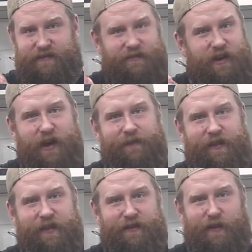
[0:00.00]
Not for
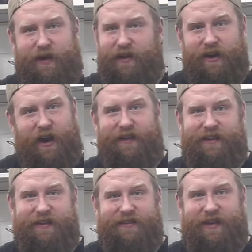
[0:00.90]
this one, not
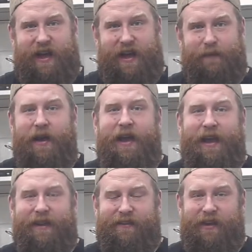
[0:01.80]
this time.
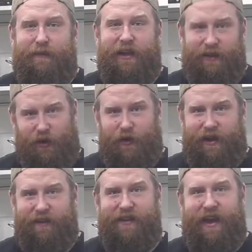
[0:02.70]
And it's gonna be
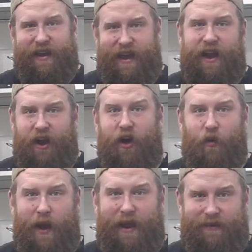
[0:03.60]
glorious. I cannot
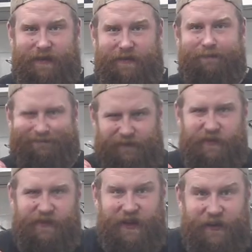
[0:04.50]
wait.
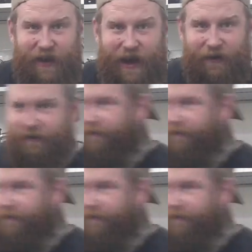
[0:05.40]
Stick around.